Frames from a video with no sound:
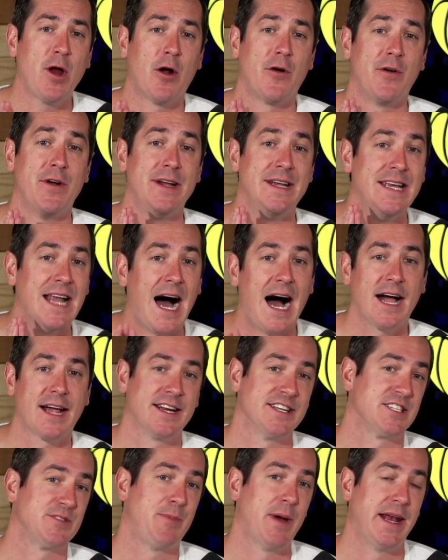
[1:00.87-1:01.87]
not going
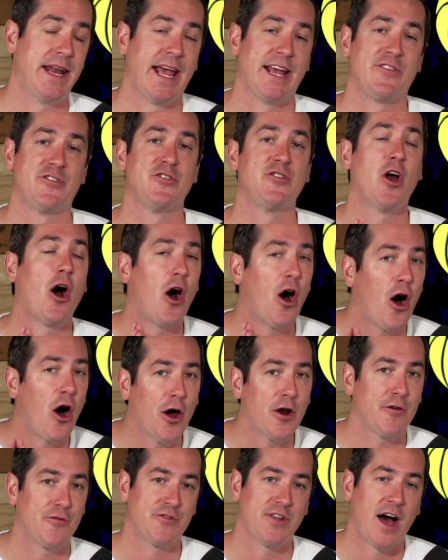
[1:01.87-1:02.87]
to spend a
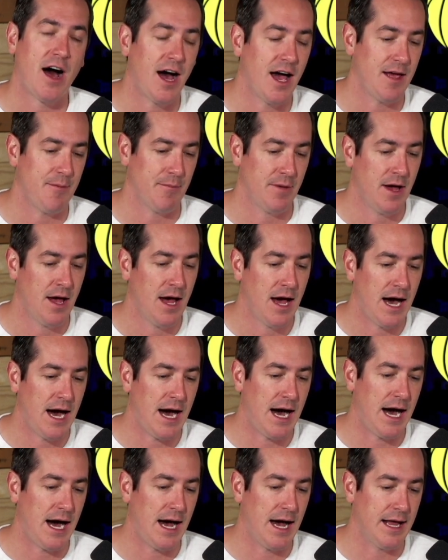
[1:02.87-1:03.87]
ton of time
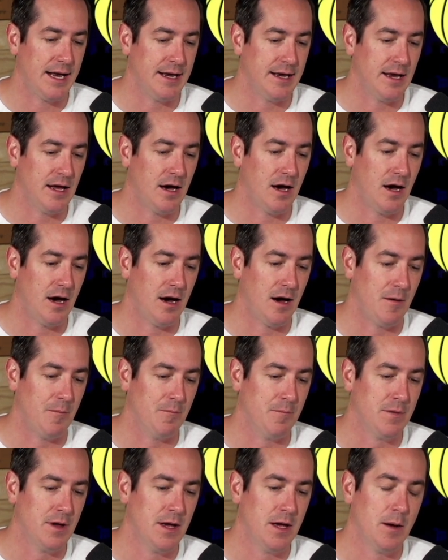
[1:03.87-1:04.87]
on
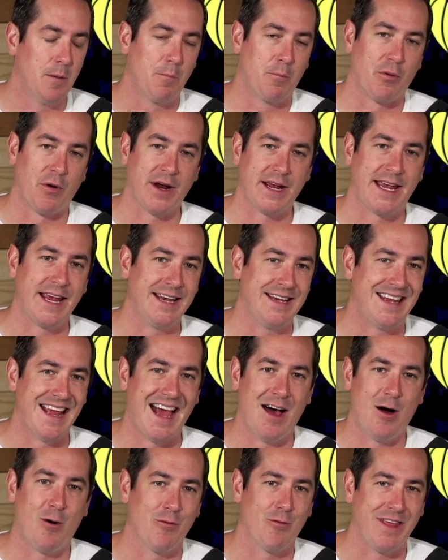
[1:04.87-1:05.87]
breaking
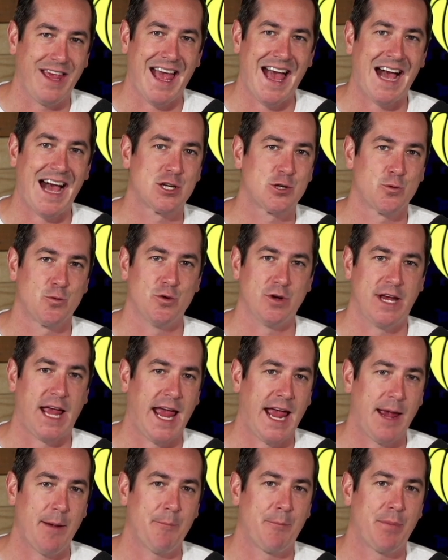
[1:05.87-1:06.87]
down the actual
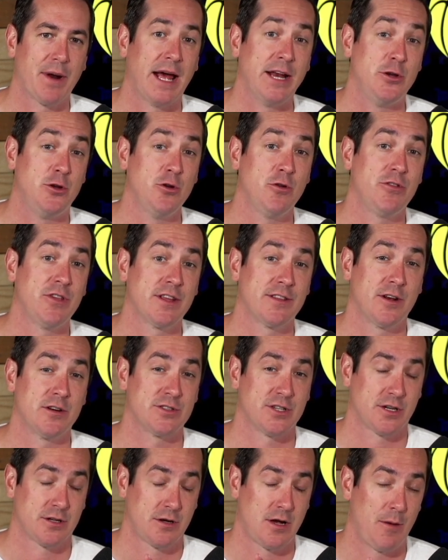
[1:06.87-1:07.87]
game, but I do think there's
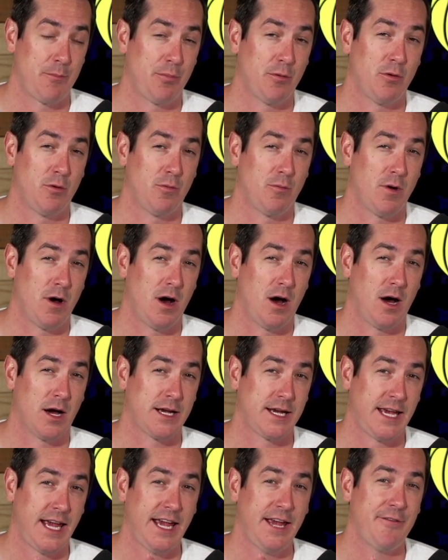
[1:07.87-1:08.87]
a couple
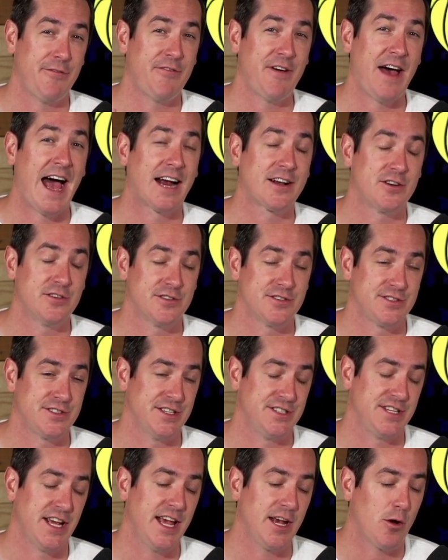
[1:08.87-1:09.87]
key factors
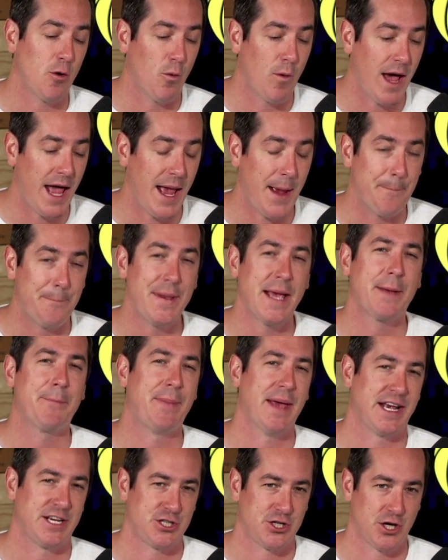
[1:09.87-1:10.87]
to take away, big
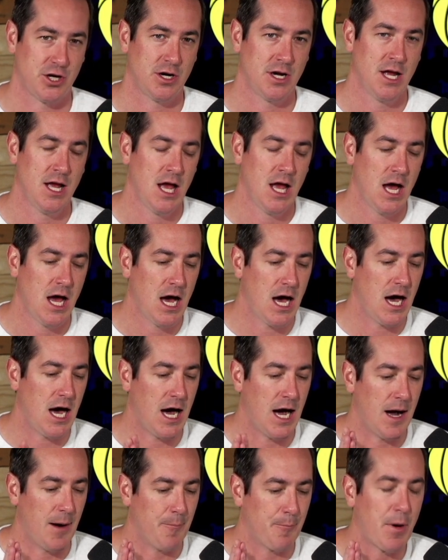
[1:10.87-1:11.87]
picture,
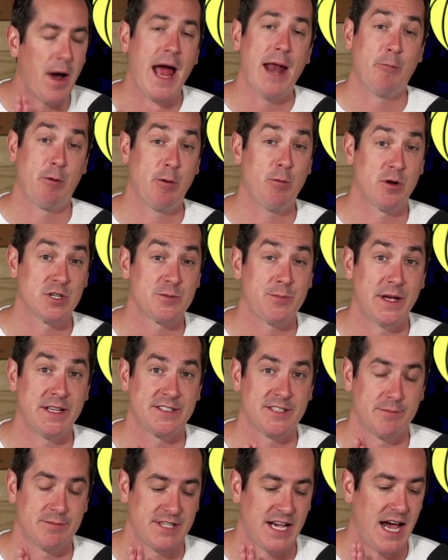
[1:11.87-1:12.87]
and we will
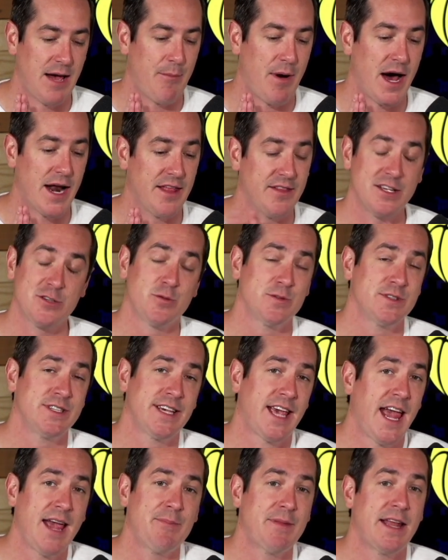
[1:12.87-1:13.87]
spend some time on it. This was a
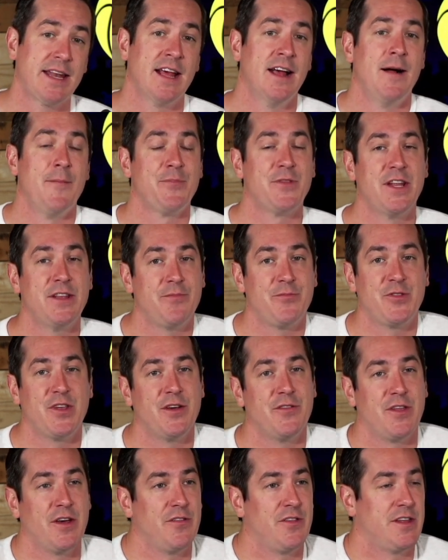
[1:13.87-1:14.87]
game that
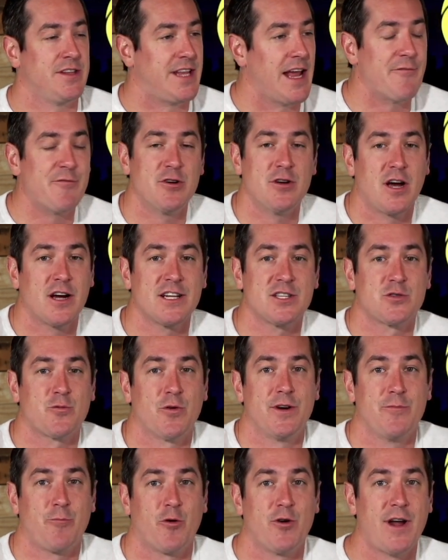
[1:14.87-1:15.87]
the Denver Nuggets
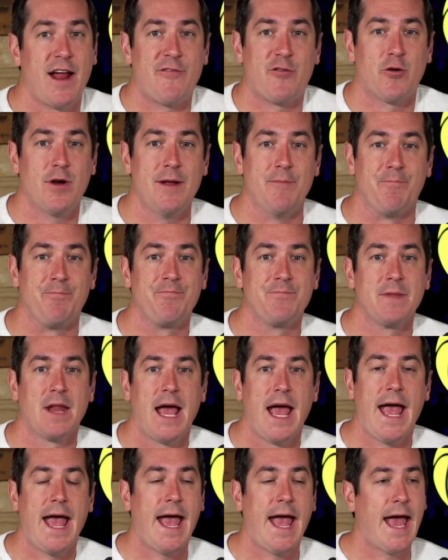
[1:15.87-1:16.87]
were never in,
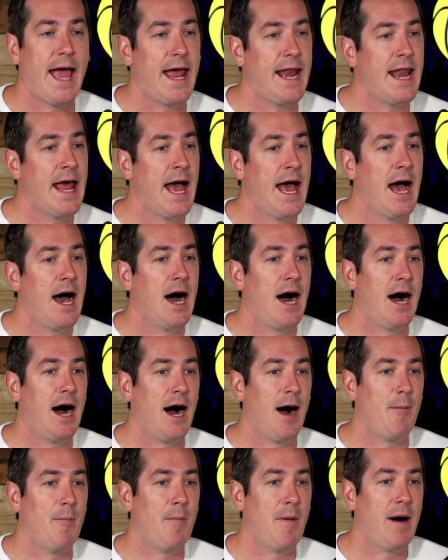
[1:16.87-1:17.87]
and
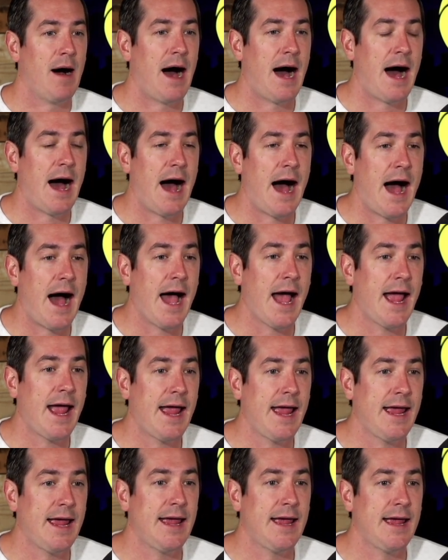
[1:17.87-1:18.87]

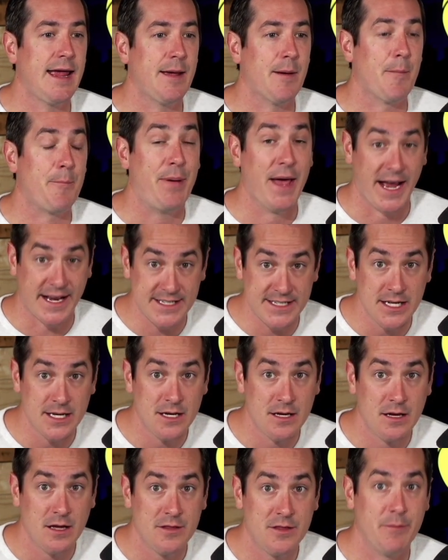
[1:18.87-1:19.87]
I picked
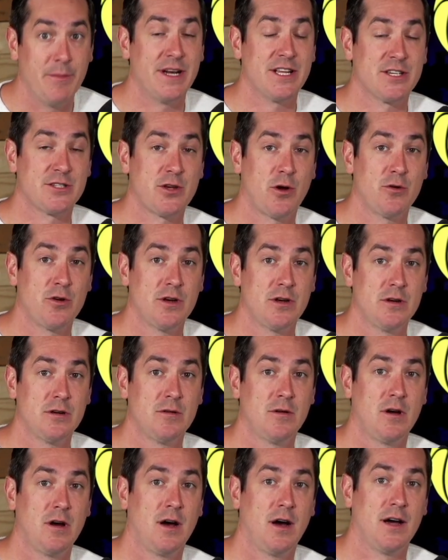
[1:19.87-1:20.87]
the Minnesota
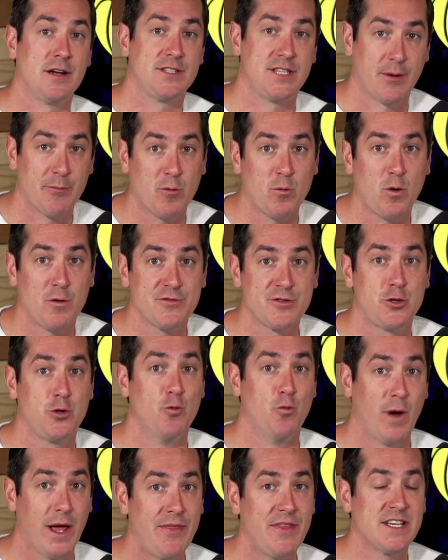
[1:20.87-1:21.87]
Timberwolves to
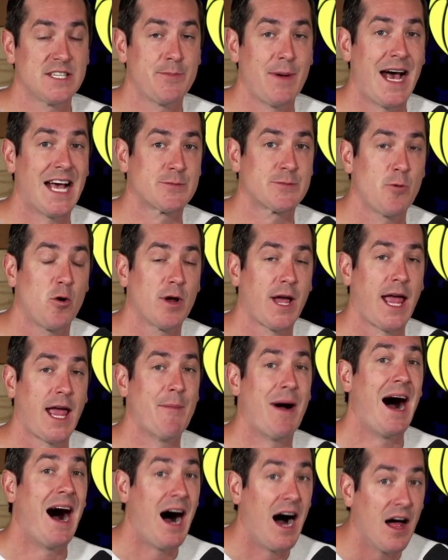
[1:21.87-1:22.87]
win this basketball
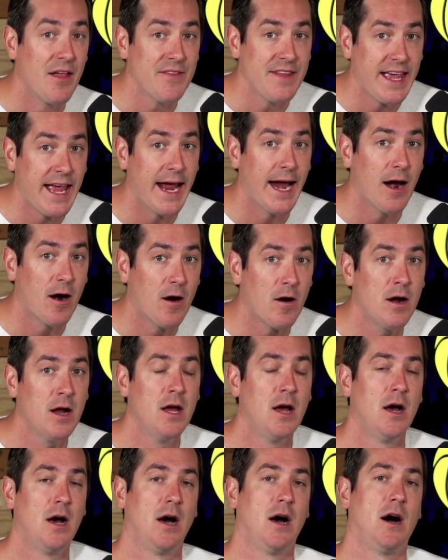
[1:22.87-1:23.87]
game on the air
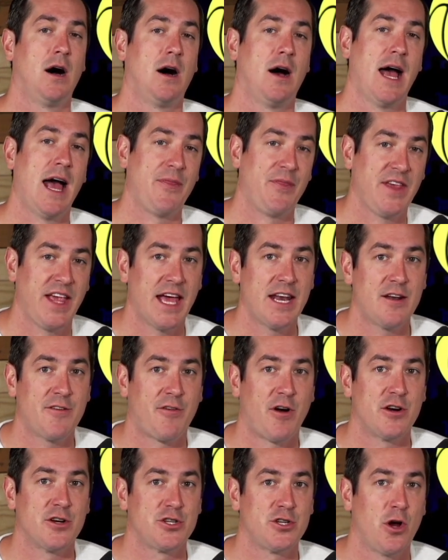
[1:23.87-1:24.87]
at the end of
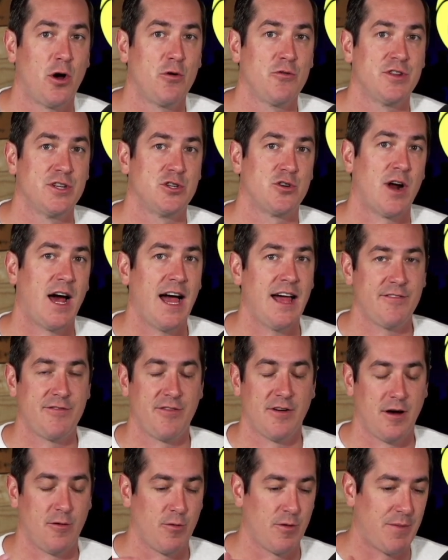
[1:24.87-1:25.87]
our show. The
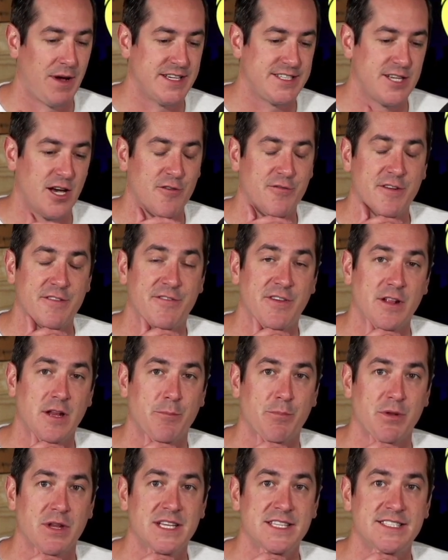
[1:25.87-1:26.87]
drive with myself and
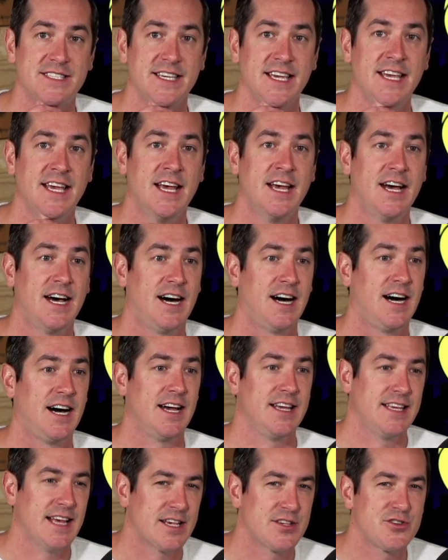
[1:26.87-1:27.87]
Philip Lindsay
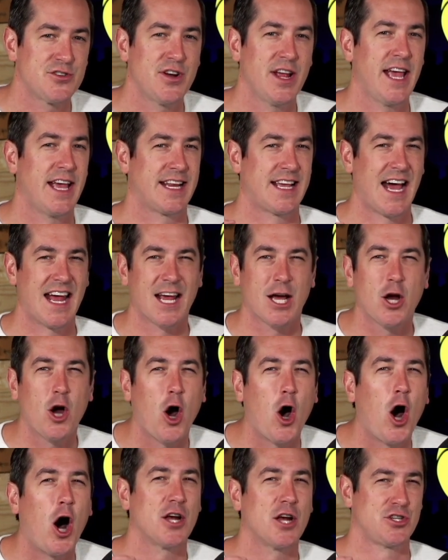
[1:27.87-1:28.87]
yesterday had kind of
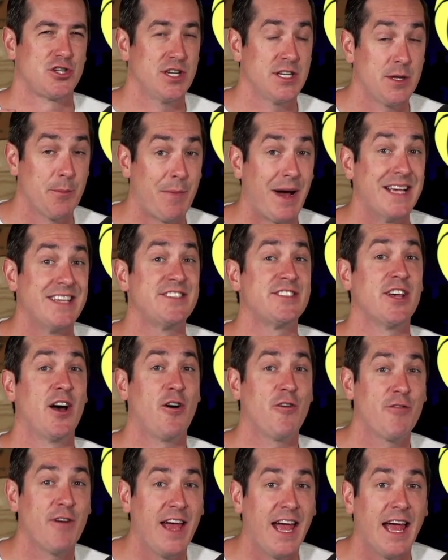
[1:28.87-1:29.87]
cautioned
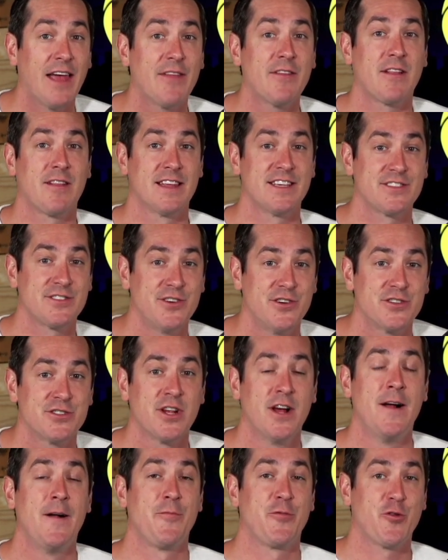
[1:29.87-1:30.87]
myself and the listeners
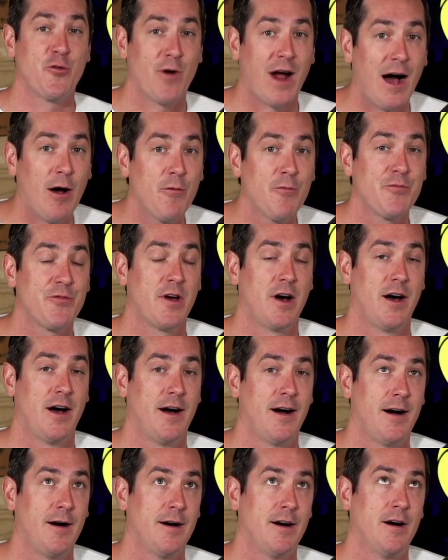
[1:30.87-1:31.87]
throughout,
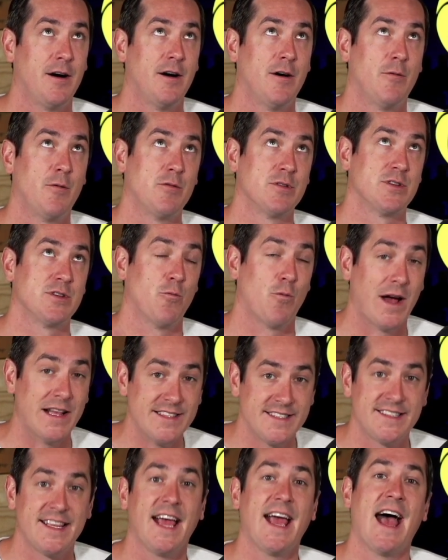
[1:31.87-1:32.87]

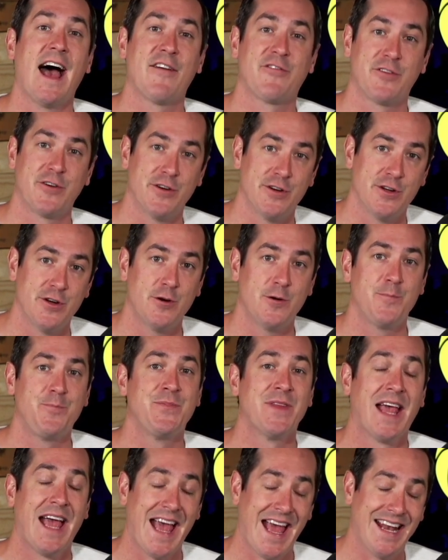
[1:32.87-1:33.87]
Wednesday afternoon
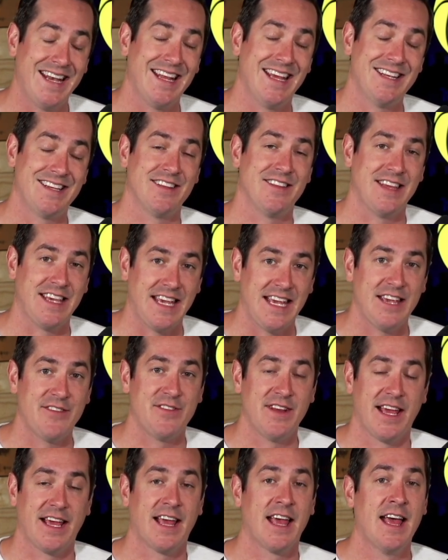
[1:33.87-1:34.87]
and into the
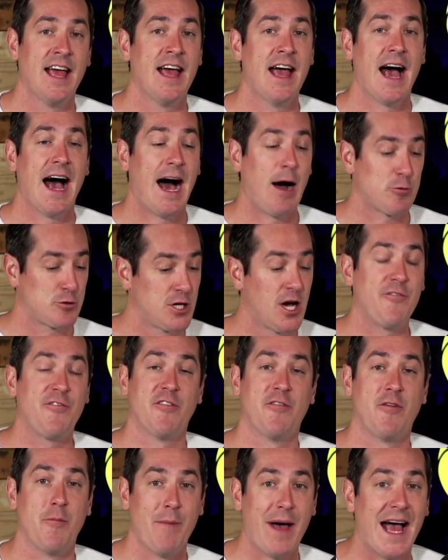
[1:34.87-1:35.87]
evening, how tough
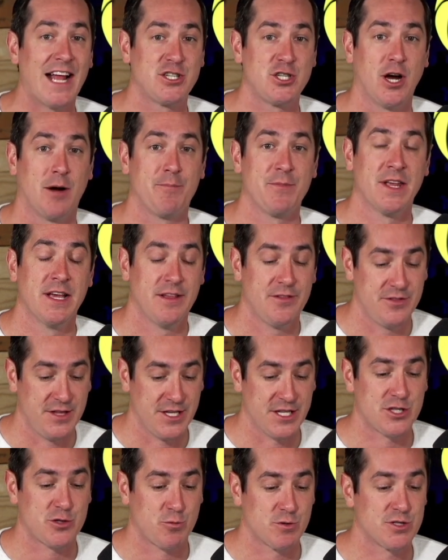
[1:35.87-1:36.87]
of a matchup
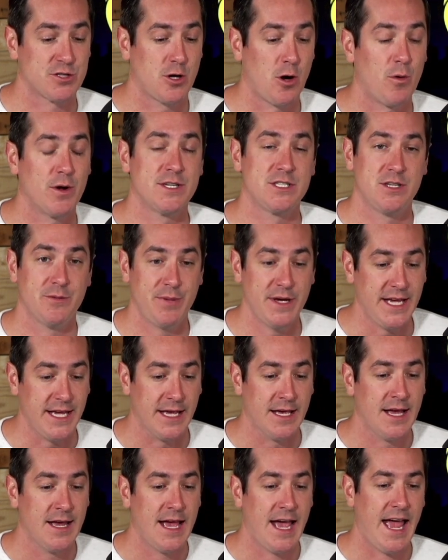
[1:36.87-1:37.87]
this was going to
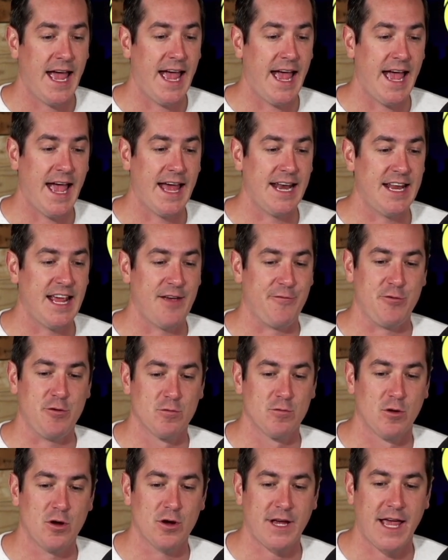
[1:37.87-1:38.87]
be. And if you
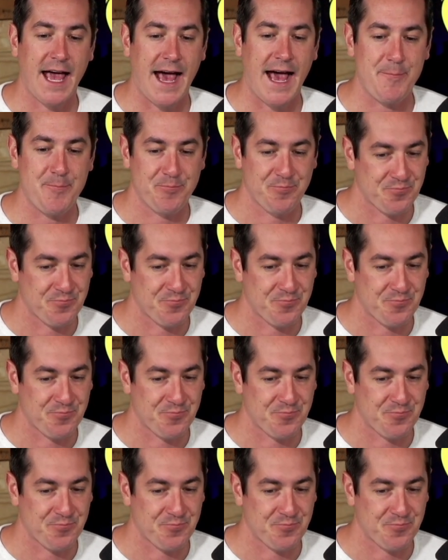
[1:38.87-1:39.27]
look at